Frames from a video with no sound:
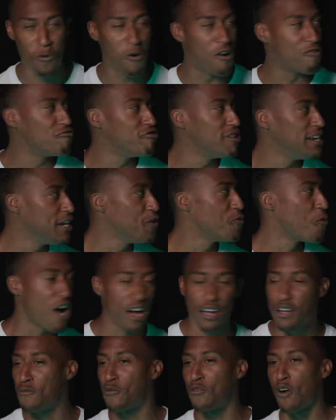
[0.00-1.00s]
We're really
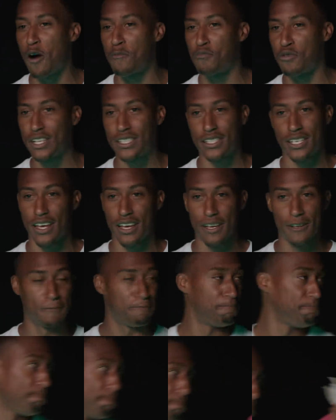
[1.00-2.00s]
working for our bread today.
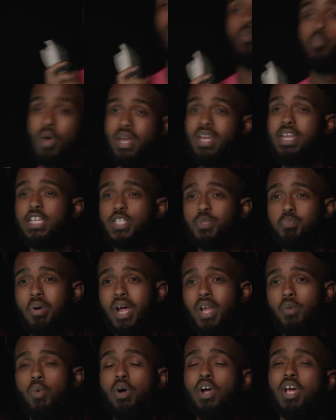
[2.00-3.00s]
If we want to win this
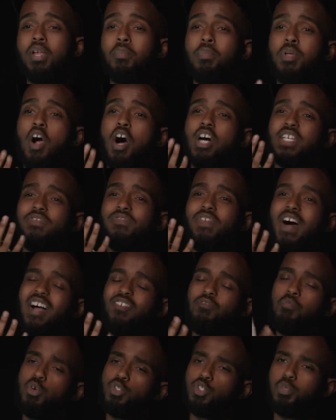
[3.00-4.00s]
bread, we're going to be asked
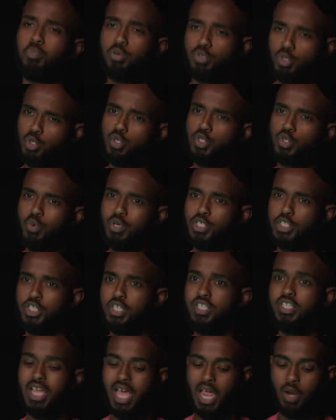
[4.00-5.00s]
five multiple choice
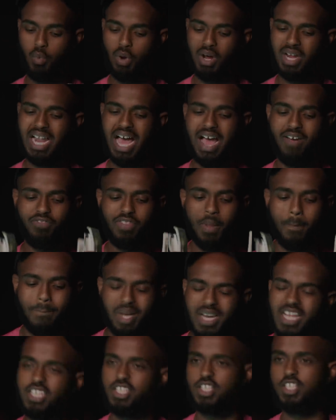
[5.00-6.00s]
questions, and we're going to have to
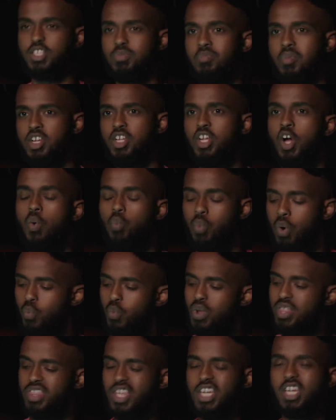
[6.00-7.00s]
place this money on what
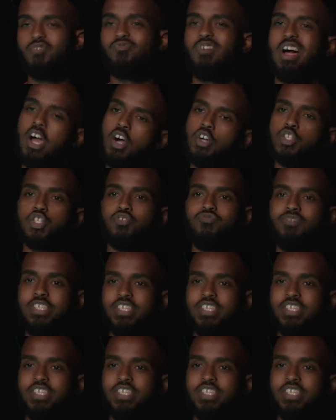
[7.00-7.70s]
we think the right answer